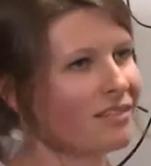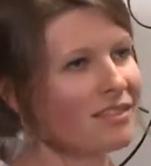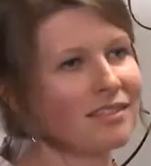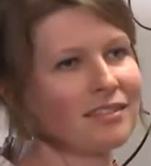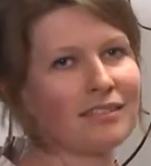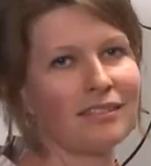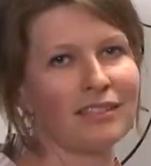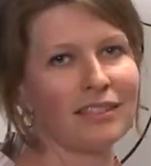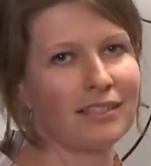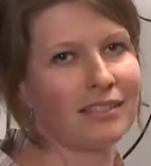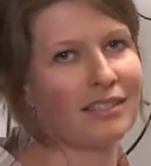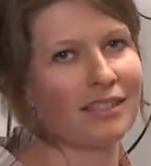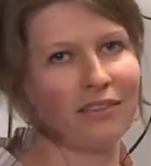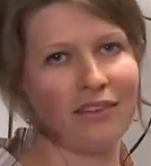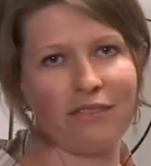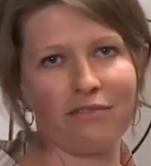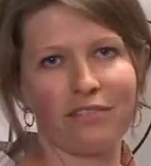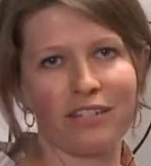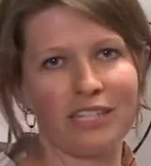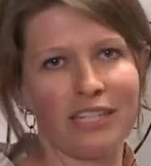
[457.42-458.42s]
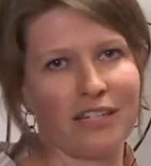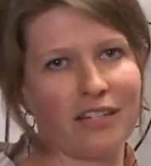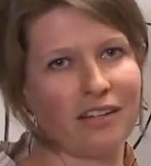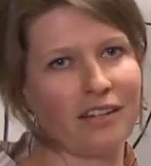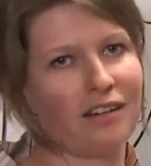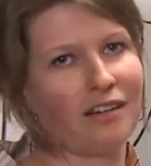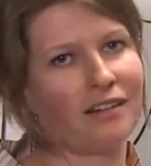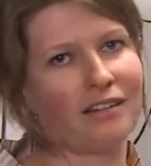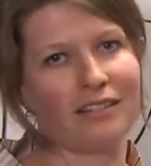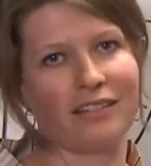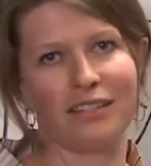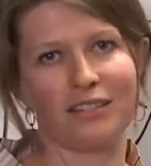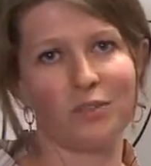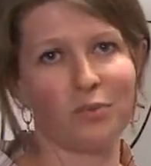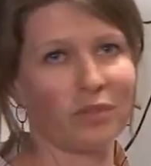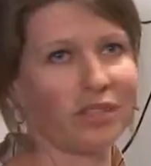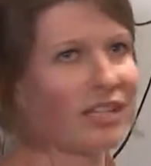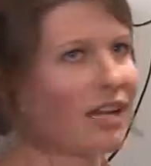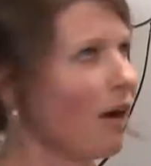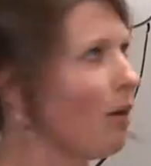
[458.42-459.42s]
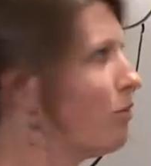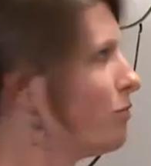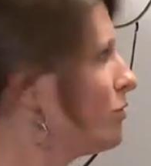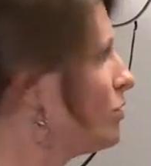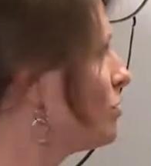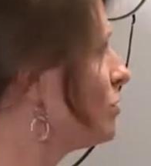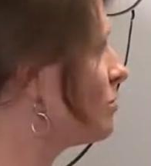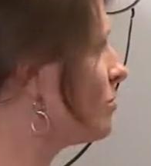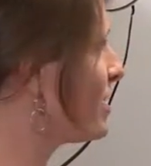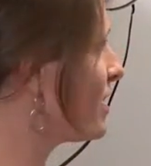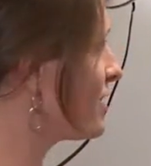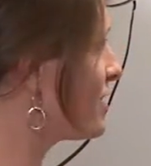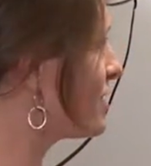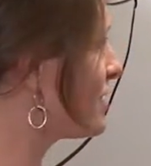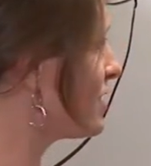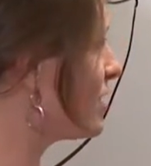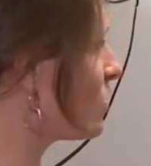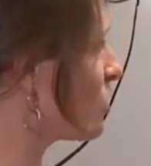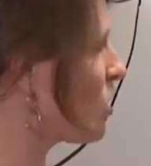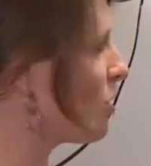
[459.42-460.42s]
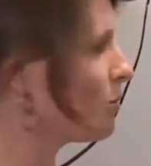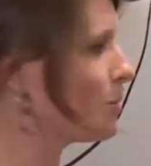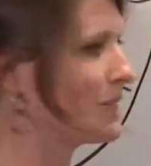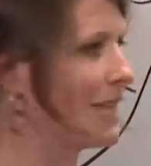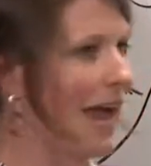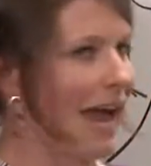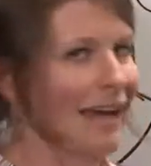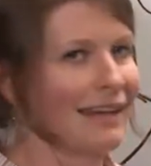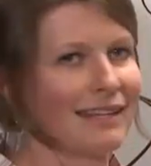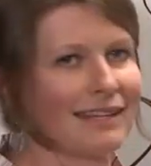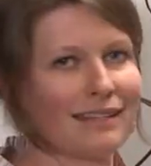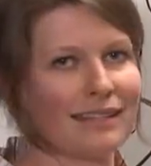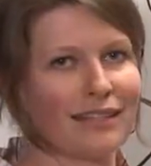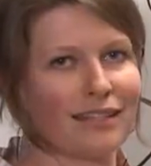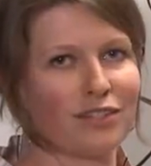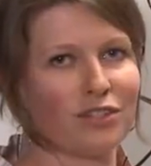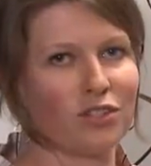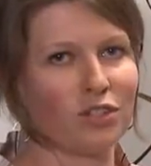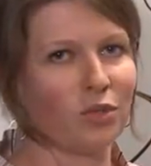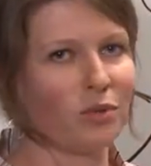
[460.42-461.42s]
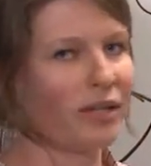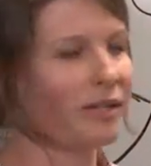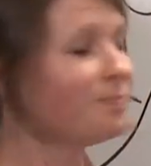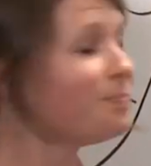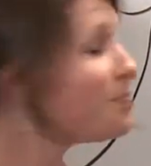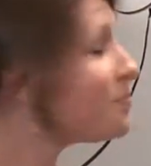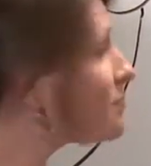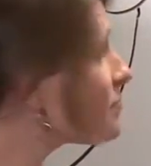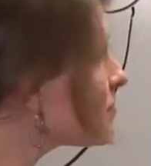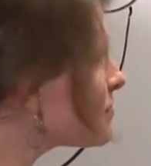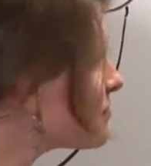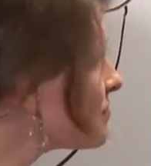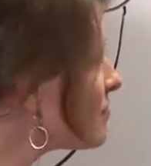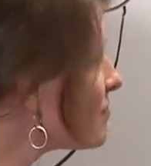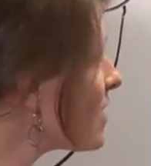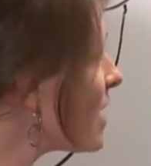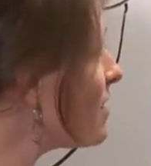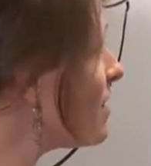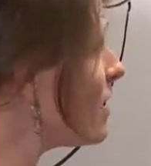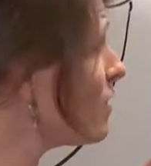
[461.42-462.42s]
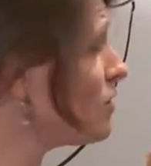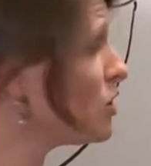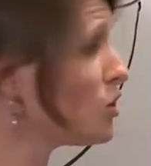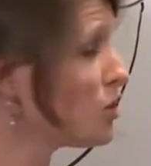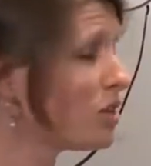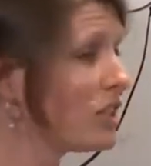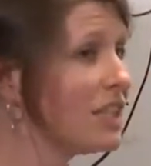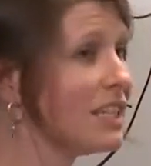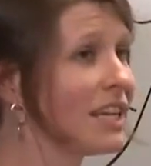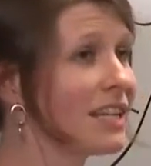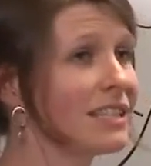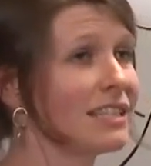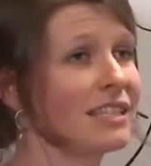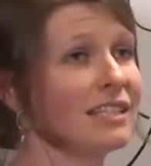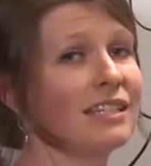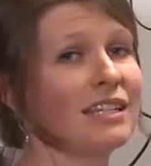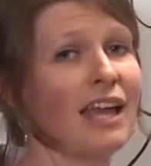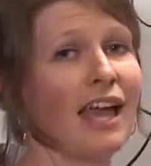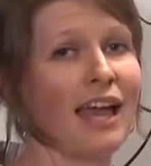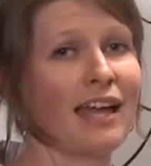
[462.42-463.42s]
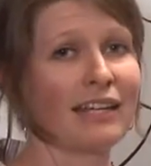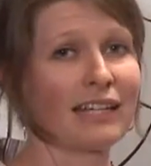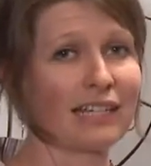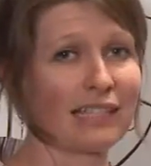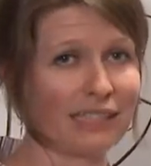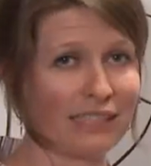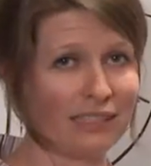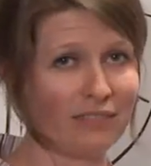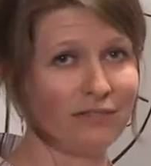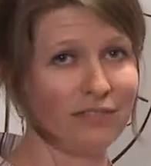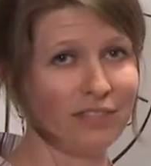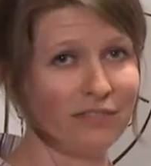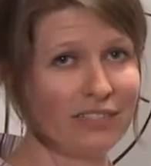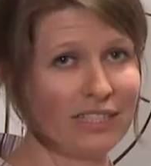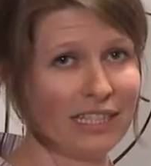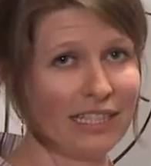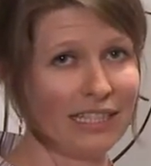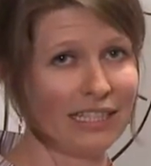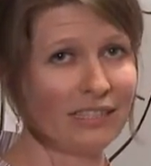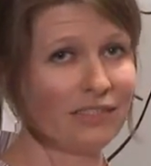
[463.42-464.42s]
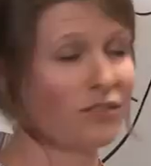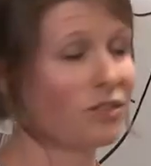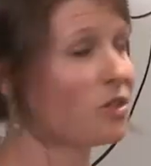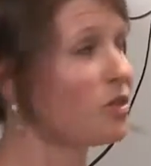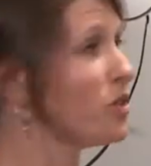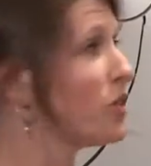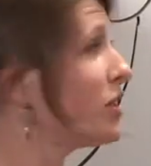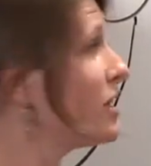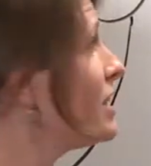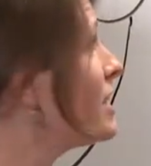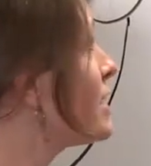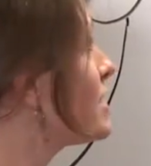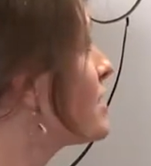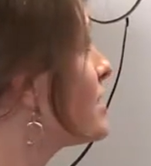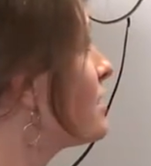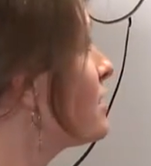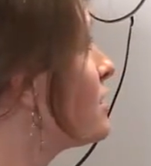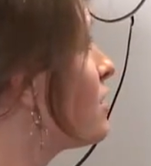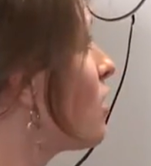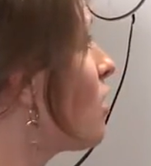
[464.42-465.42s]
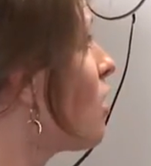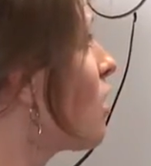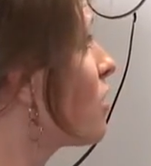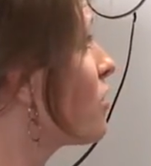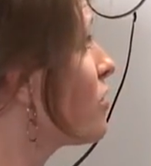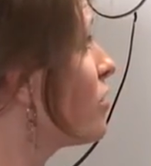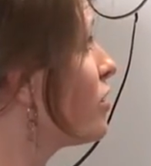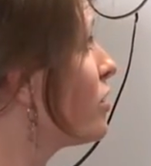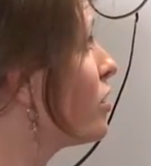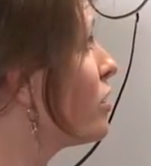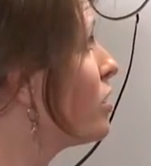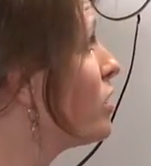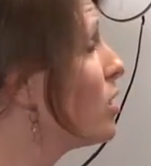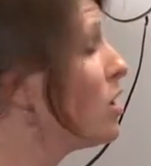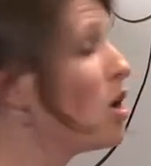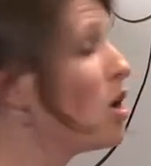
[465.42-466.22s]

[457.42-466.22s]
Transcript: this list every year, and it's really helpful because they're always adding things to it. They have a Dirty Dozen and a Clean 15. The Dirty Dozen are the